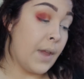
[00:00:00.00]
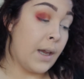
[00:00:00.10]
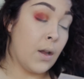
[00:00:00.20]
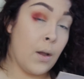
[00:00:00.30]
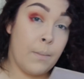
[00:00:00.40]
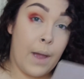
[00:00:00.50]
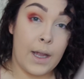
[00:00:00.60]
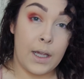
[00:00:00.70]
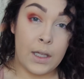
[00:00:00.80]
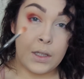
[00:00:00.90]
and going
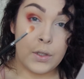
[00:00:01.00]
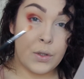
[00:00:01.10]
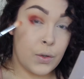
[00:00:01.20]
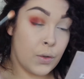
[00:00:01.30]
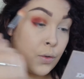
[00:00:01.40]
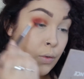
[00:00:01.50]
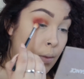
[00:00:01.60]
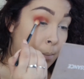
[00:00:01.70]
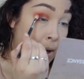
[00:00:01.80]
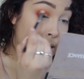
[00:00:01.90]
back
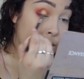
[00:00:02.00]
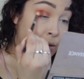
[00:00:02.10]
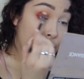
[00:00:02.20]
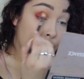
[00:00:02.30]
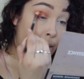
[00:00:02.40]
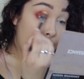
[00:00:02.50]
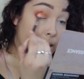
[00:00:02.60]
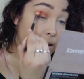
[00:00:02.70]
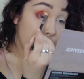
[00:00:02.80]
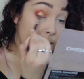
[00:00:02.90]
into my
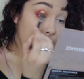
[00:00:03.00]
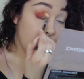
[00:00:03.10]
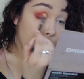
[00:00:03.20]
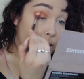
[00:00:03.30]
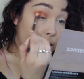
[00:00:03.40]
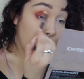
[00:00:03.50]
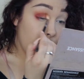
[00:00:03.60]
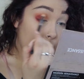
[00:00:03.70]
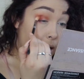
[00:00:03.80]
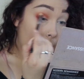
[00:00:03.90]
228,
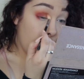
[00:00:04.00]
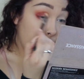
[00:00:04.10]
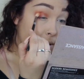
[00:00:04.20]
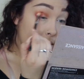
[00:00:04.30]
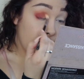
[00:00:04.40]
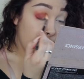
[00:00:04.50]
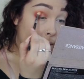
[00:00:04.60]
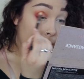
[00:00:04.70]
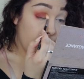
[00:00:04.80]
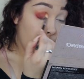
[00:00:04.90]
I'm just going to
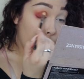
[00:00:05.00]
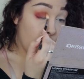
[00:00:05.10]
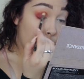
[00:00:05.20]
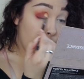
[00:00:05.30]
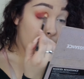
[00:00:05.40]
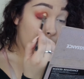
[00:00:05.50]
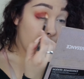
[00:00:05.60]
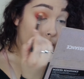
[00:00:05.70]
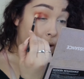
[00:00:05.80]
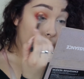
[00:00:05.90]
blend that all
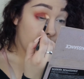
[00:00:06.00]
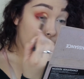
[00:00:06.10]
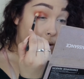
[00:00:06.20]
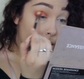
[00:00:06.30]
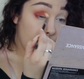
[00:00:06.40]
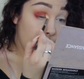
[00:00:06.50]
in.